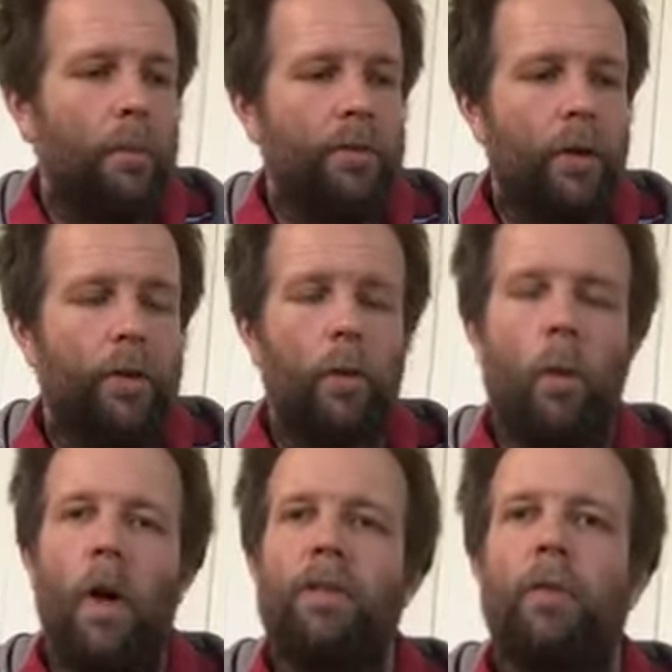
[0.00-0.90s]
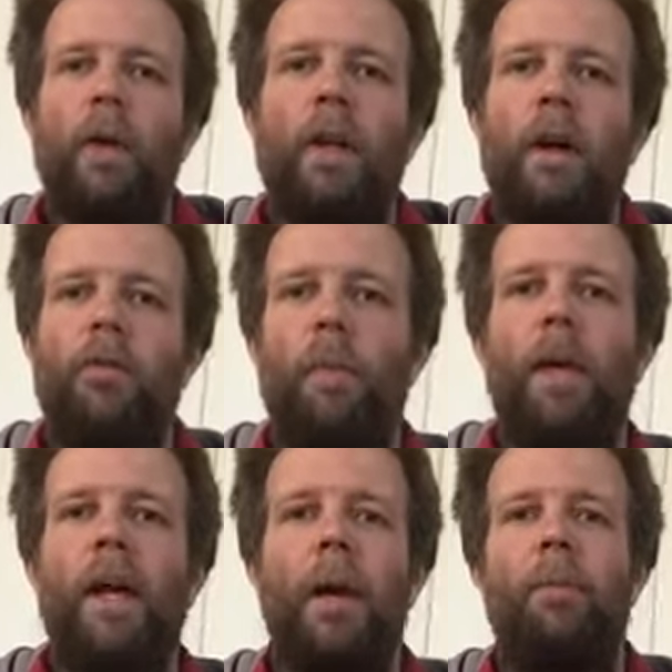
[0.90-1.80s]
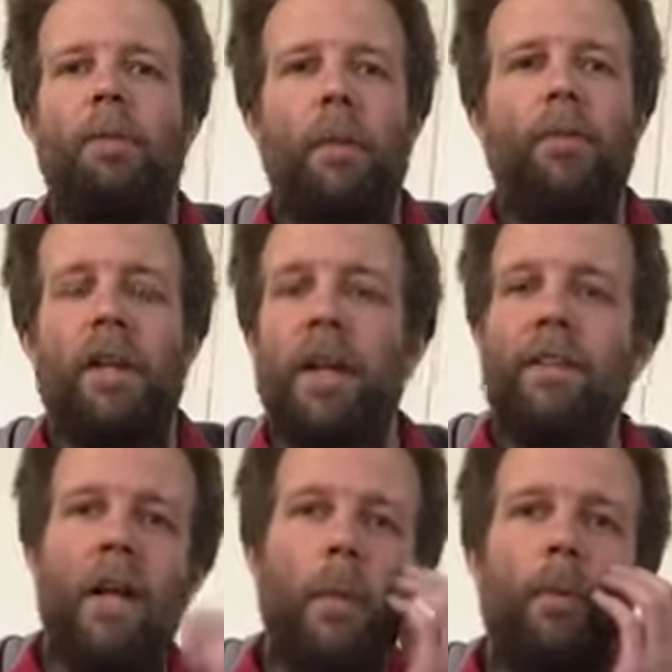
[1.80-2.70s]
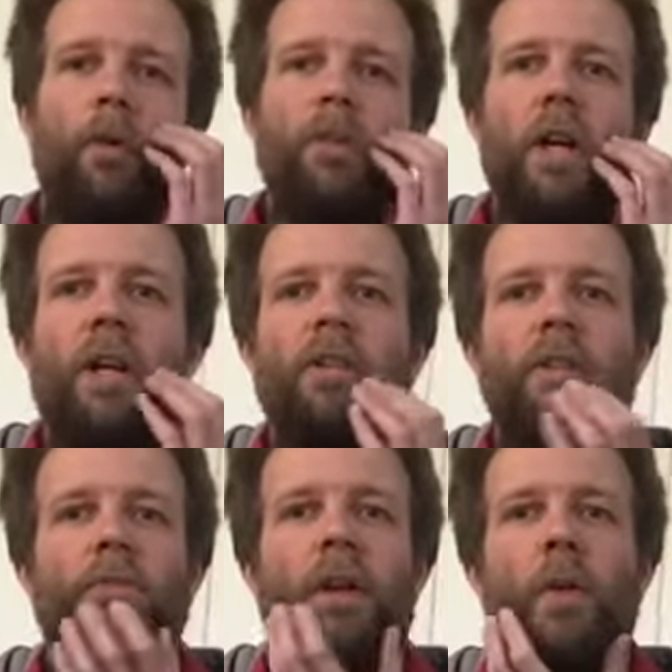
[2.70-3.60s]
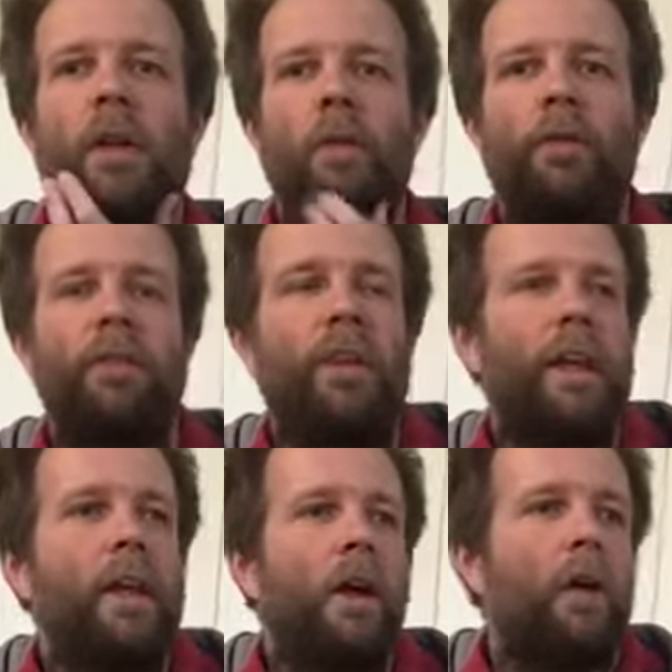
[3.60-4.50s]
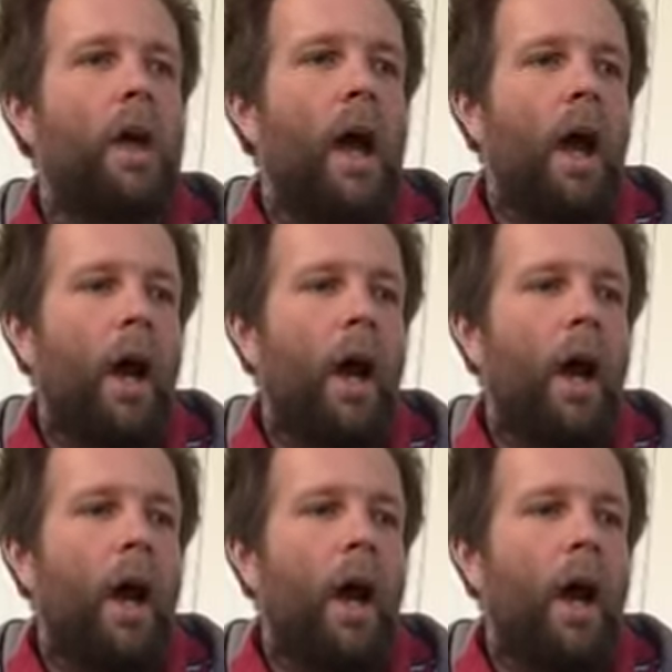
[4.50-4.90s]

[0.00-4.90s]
So I thought once a week I'll just ping up something that is a little bit more challenging for anyone that wants to take it on,